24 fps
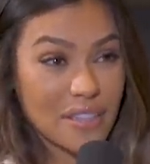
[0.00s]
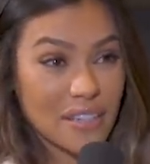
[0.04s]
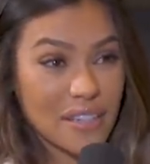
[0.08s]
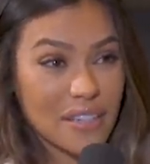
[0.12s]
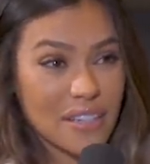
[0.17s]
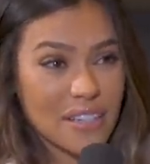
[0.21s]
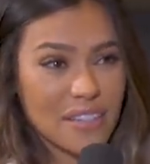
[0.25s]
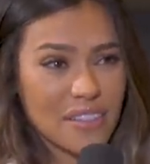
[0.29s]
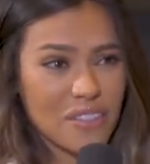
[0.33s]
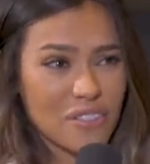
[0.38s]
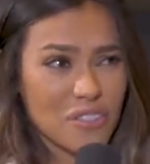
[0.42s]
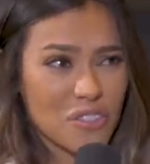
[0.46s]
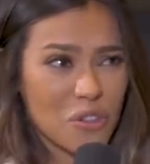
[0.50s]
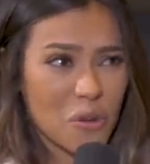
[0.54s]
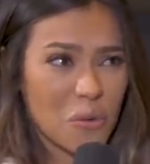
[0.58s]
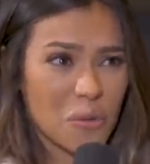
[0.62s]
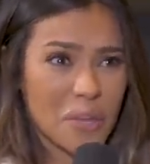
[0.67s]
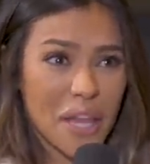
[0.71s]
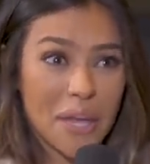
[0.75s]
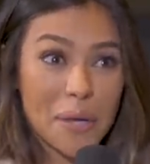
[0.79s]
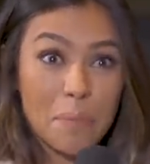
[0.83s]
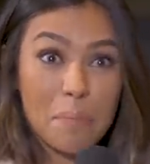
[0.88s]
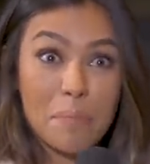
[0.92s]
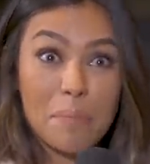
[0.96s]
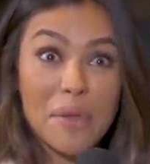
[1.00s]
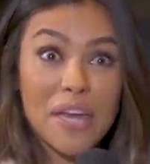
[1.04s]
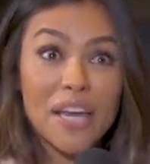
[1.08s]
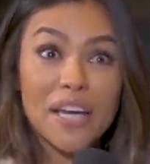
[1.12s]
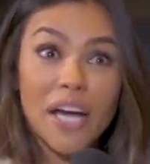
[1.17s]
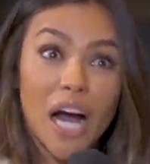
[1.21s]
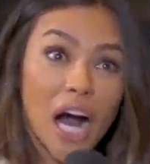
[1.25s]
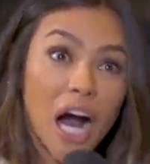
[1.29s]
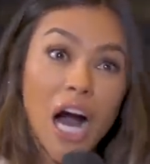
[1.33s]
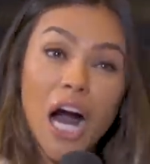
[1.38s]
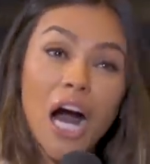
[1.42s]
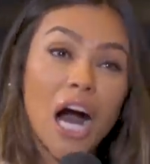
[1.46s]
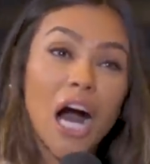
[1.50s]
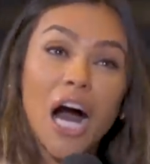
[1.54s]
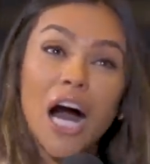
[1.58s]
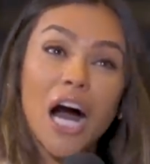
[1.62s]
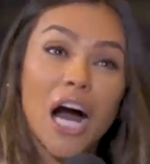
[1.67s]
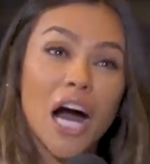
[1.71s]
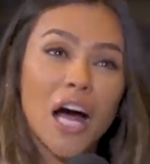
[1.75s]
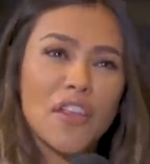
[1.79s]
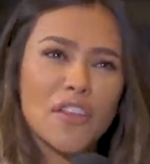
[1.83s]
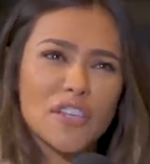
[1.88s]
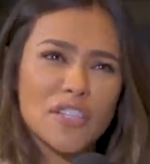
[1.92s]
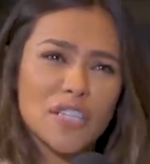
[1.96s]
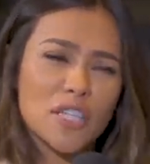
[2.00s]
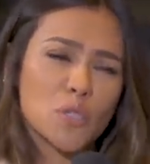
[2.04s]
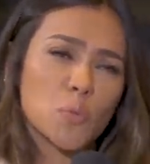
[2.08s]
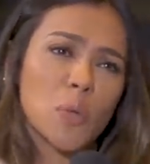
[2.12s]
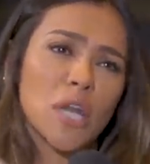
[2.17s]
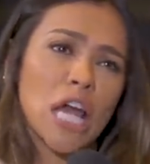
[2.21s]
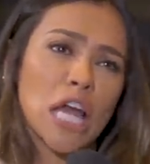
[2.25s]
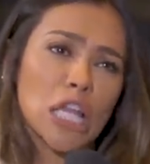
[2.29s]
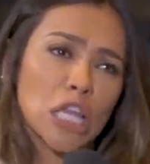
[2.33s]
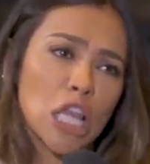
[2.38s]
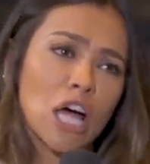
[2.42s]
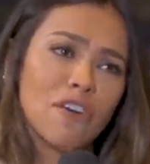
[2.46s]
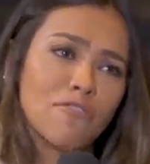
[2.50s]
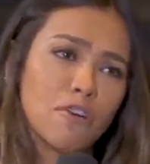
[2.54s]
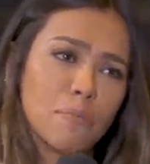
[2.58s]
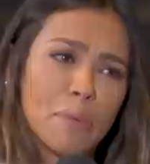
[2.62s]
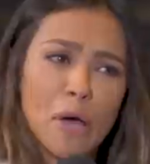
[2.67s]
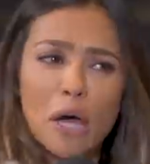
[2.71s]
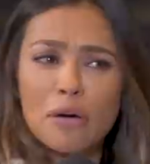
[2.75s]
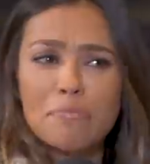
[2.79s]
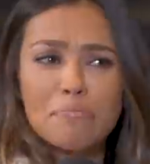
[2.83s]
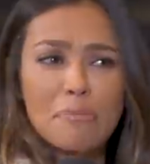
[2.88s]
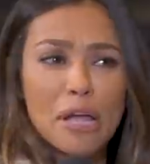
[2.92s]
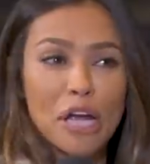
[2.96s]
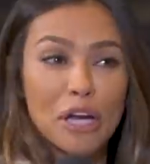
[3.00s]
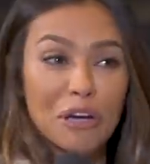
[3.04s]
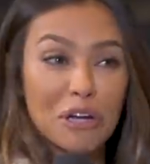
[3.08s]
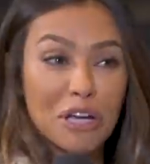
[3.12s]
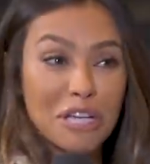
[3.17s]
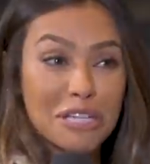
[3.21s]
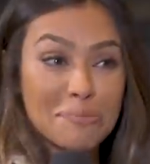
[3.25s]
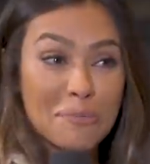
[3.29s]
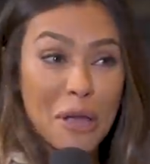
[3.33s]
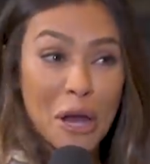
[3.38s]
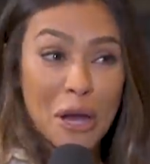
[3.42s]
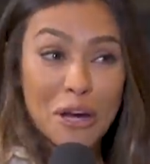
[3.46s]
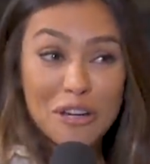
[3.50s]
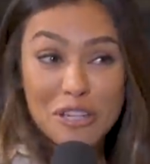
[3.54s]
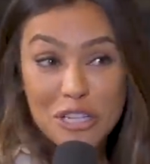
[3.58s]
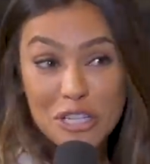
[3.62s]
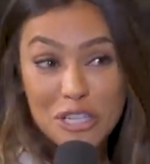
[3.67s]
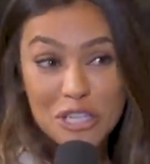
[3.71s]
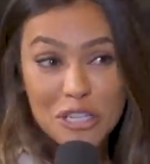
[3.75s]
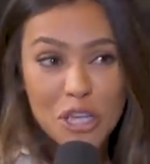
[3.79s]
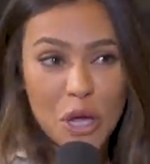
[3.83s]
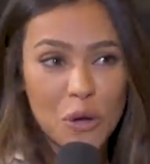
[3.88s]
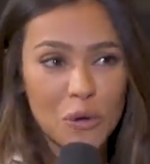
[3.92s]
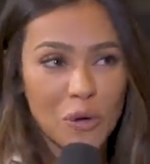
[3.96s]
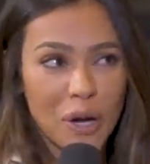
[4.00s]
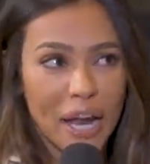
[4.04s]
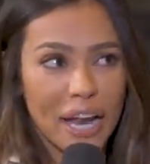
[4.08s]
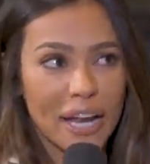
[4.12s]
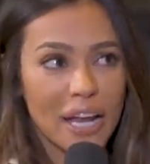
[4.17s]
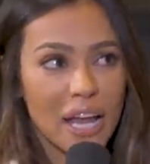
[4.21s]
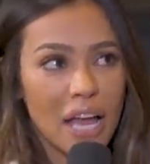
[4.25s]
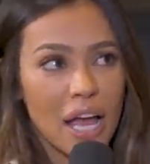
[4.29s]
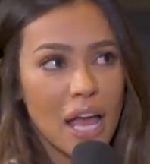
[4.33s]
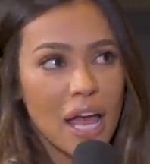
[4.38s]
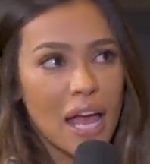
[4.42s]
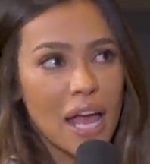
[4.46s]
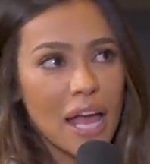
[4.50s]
The, there's no like big, aha, this is what I love about marriage. Marriage is so great.